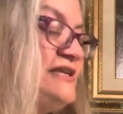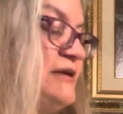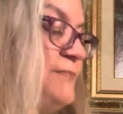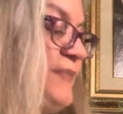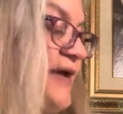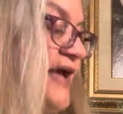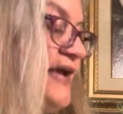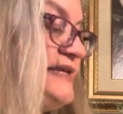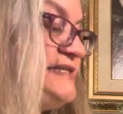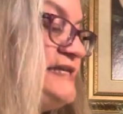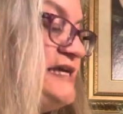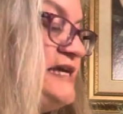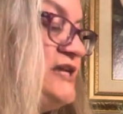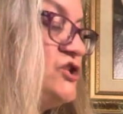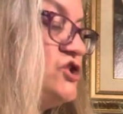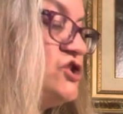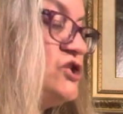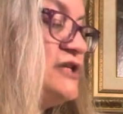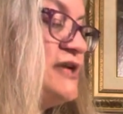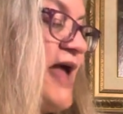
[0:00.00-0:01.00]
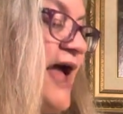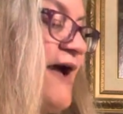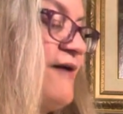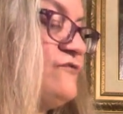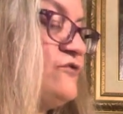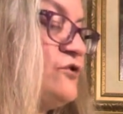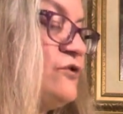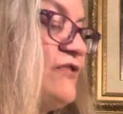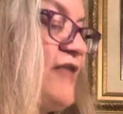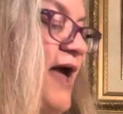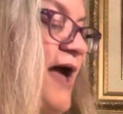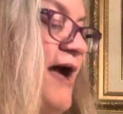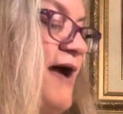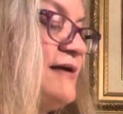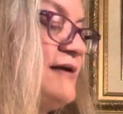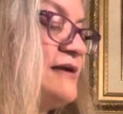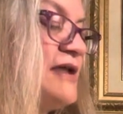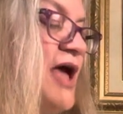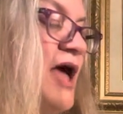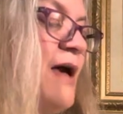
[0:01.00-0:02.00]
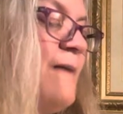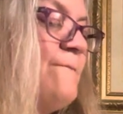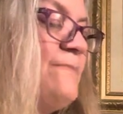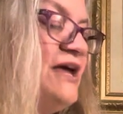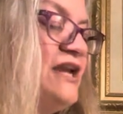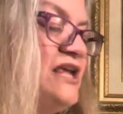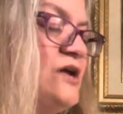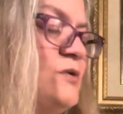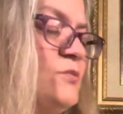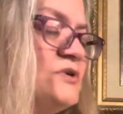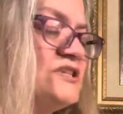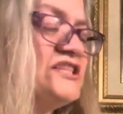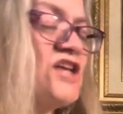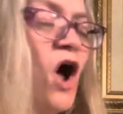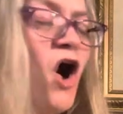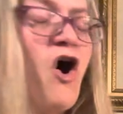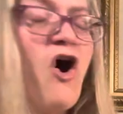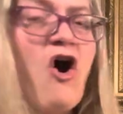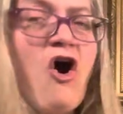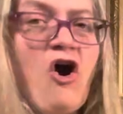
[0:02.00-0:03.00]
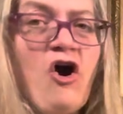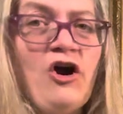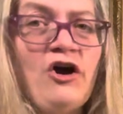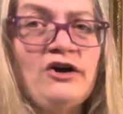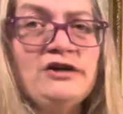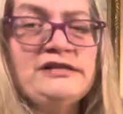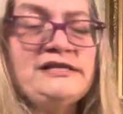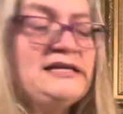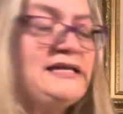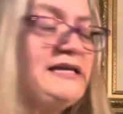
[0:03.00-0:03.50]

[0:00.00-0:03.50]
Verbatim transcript: to pay attention after that, but it was hard to